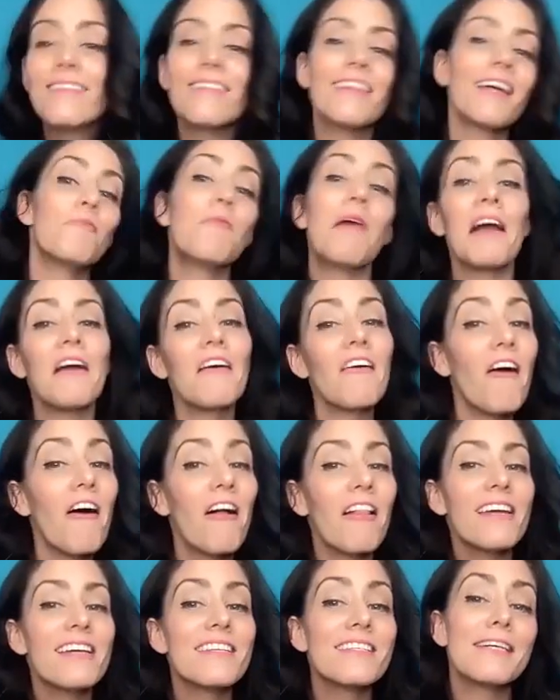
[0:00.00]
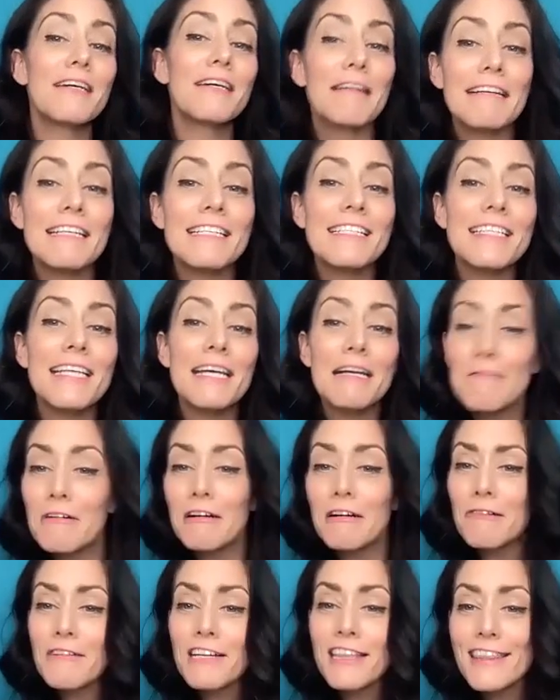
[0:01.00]
that mine are all as good as they
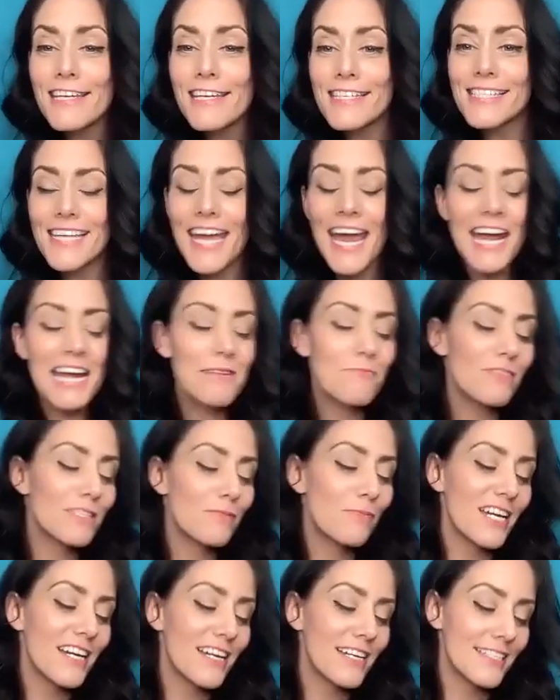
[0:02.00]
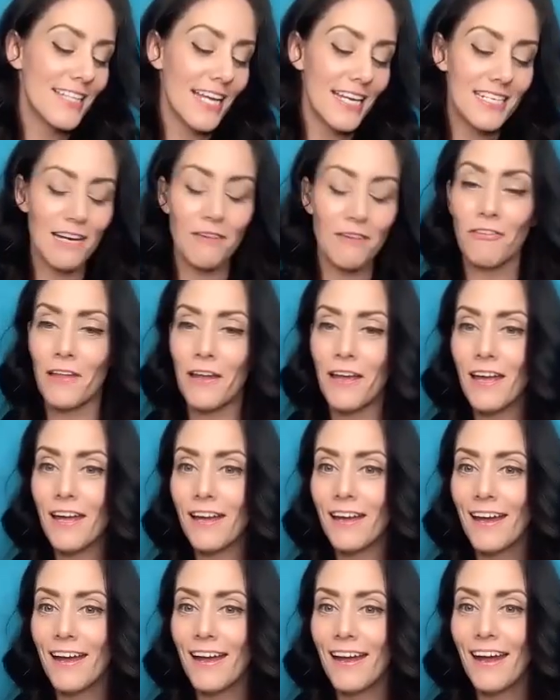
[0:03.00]
were with these games, because I
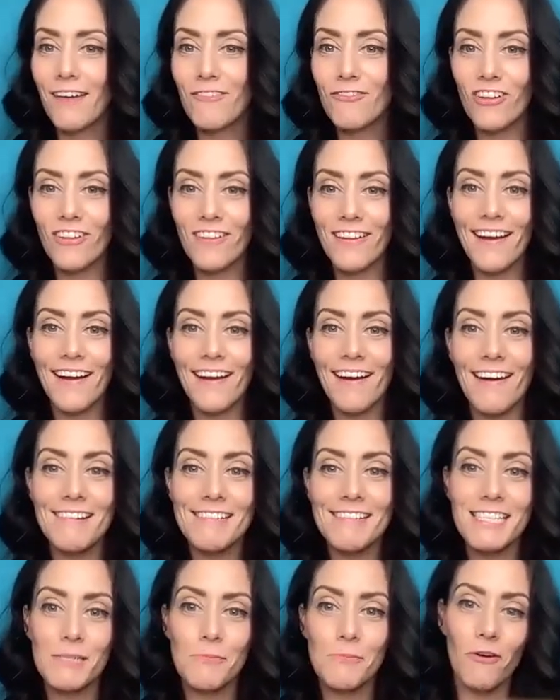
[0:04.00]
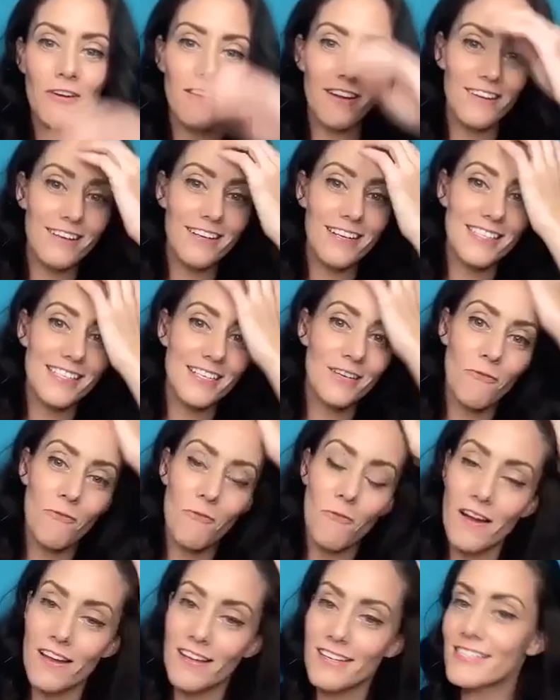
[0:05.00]
definitely feel like I got spoiled, because it
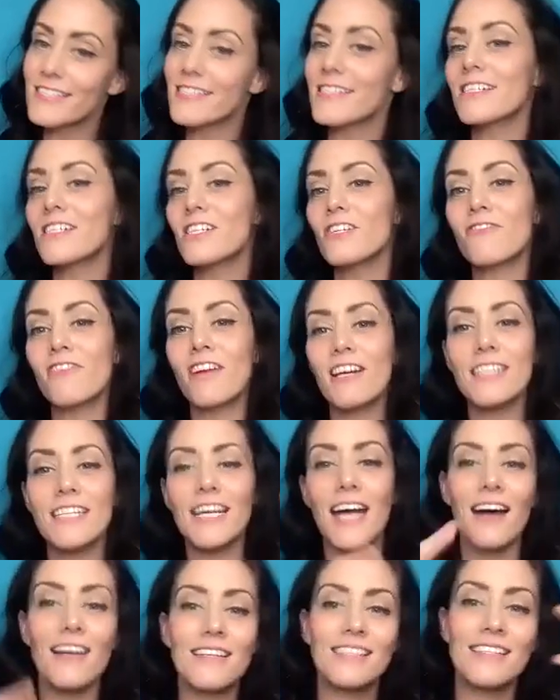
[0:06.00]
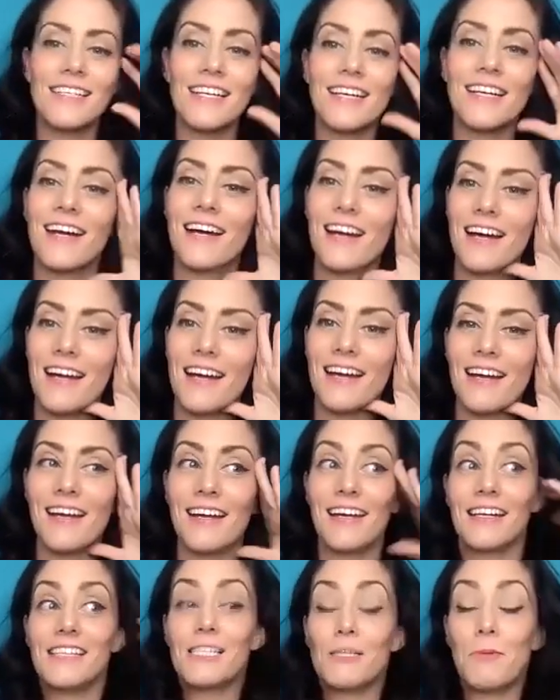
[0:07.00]
was such a fantastic
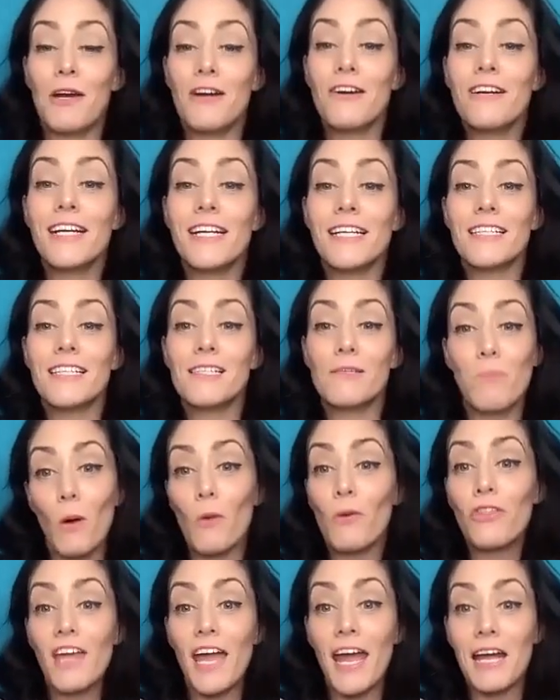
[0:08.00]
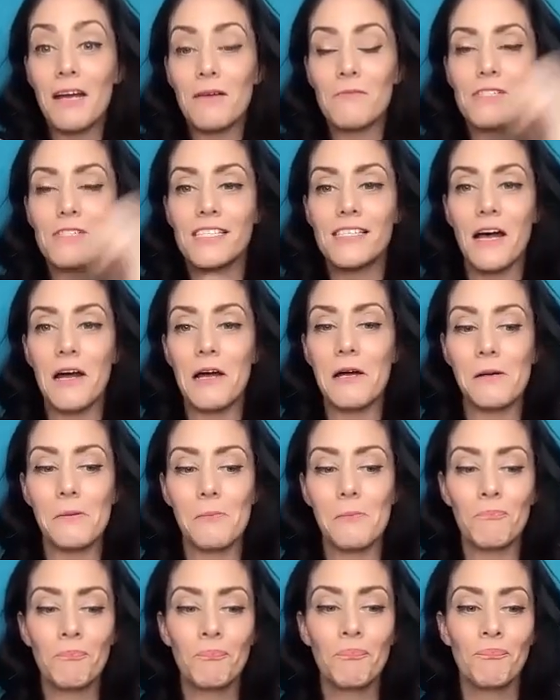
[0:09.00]
experience, both games, um,
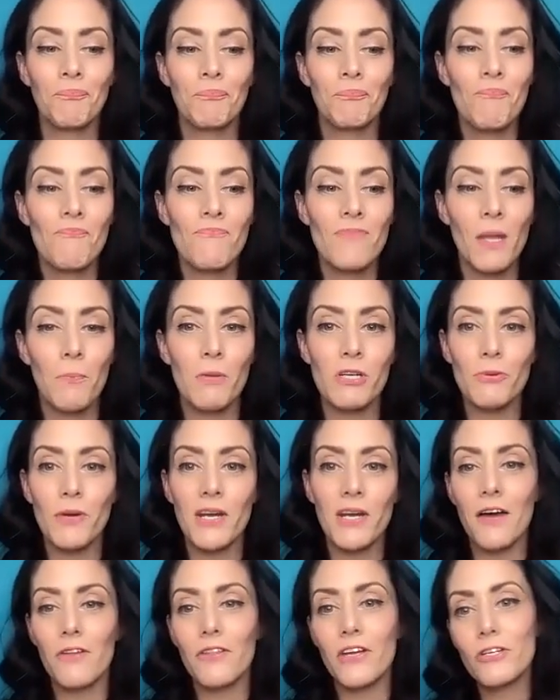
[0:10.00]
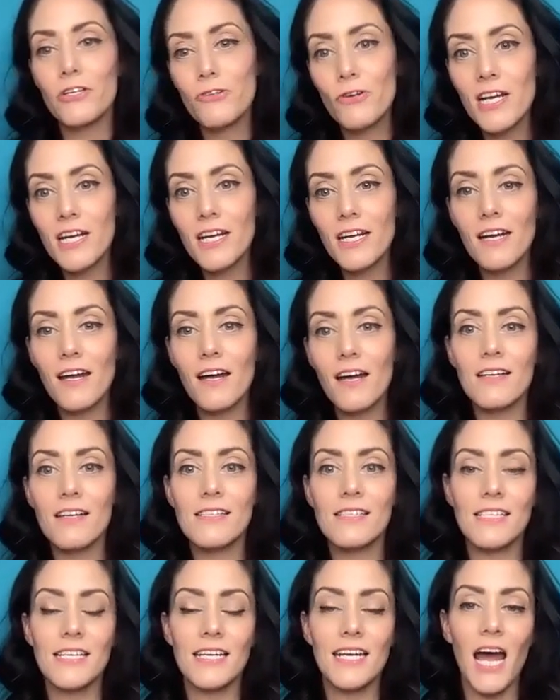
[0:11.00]
yeah. between how they treated
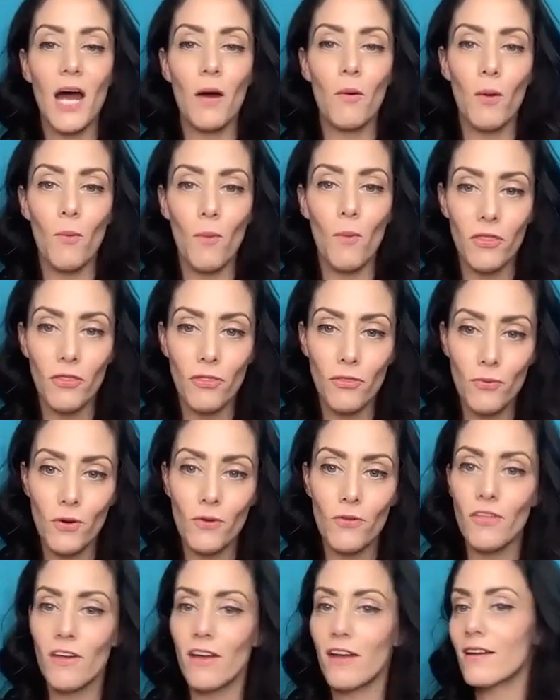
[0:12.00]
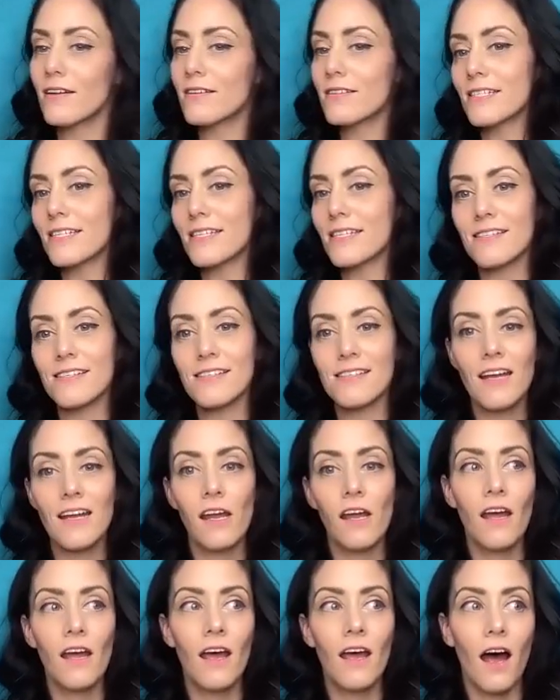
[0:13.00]
us and how we went through things. And
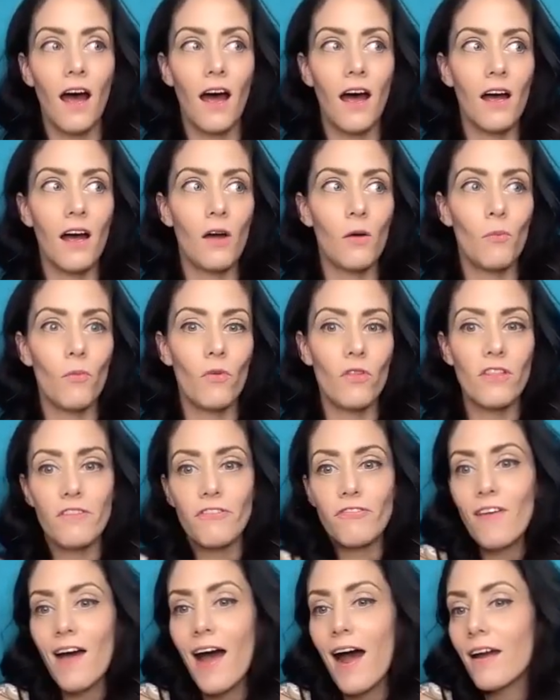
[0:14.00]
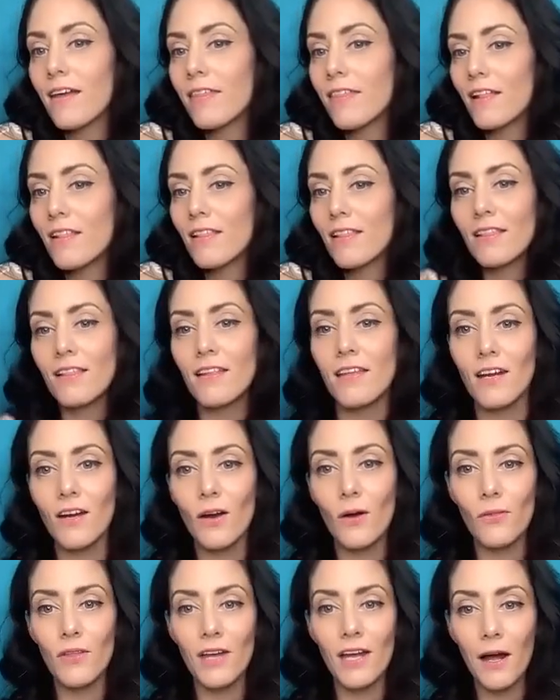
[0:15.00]
um, the fact that, you
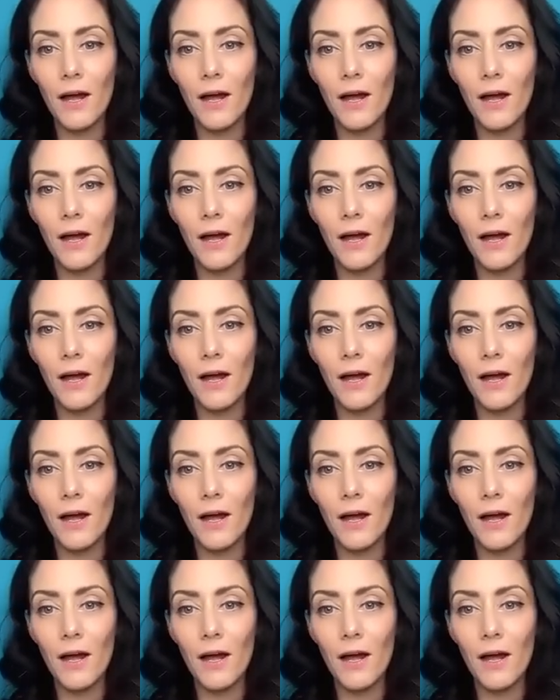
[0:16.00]
know, they